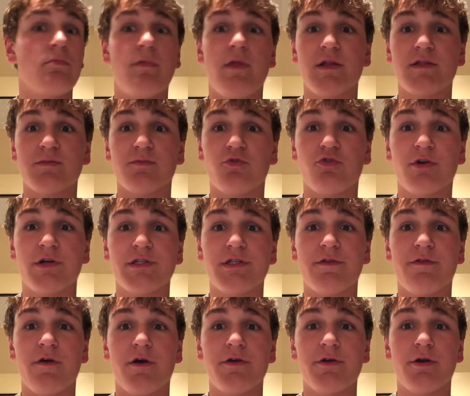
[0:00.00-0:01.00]
That's some crazy
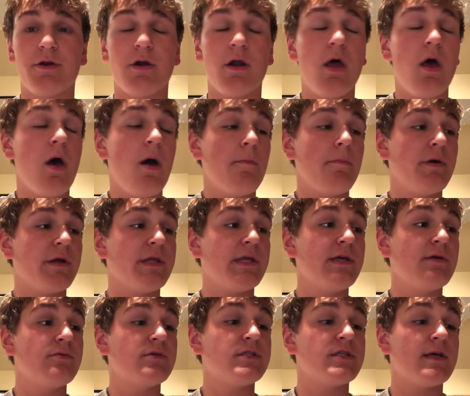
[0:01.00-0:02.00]
thunder. But
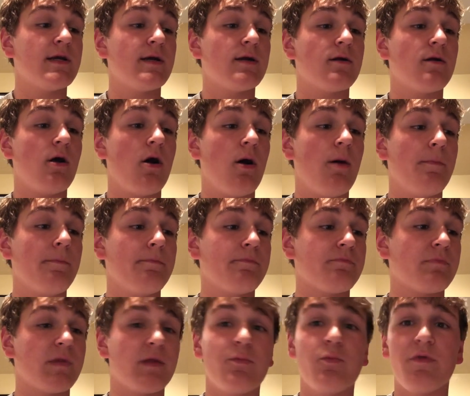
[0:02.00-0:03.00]
he was there
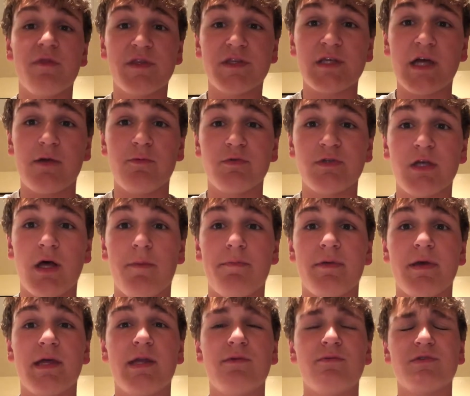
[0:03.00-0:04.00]
um, when the sun was
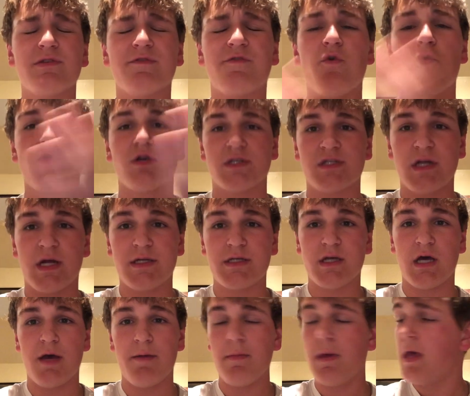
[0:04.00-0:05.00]
up, and it was, of course,
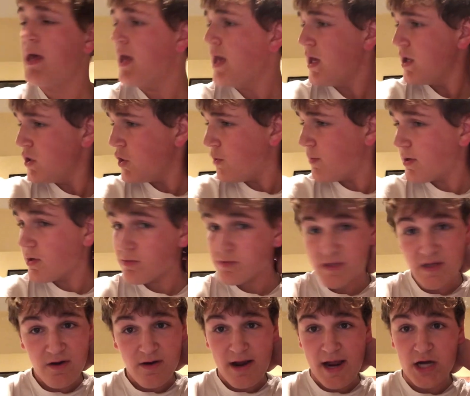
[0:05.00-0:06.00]
nighttime. Nobody was
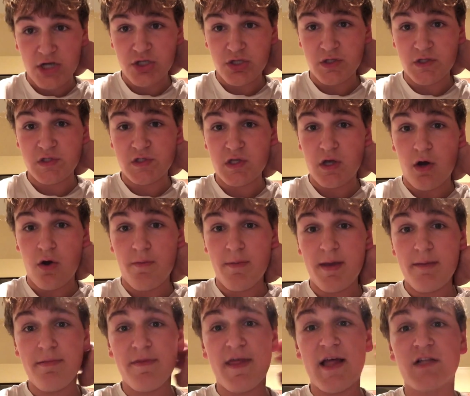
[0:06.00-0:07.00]
there, actually, so
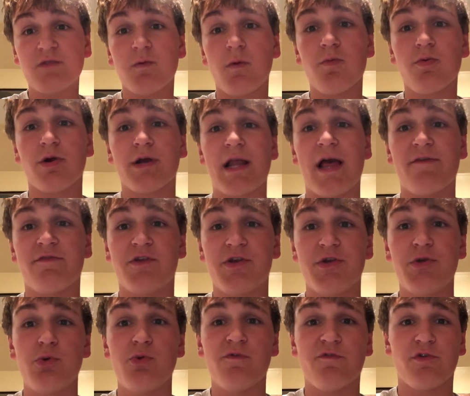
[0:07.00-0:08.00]
maybe that's what we're going to have to
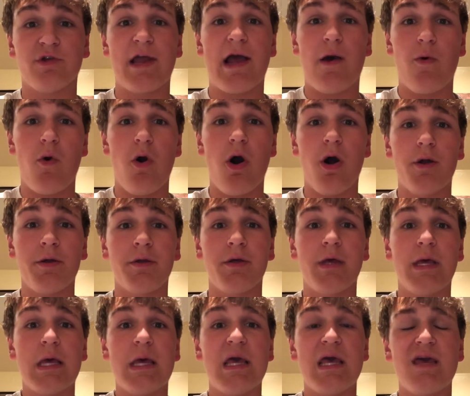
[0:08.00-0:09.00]
do for now on.
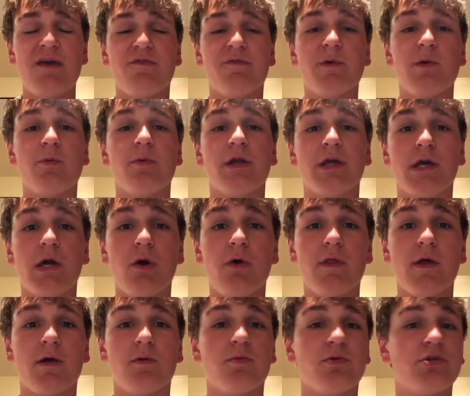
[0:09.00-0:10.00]
If we want to go there,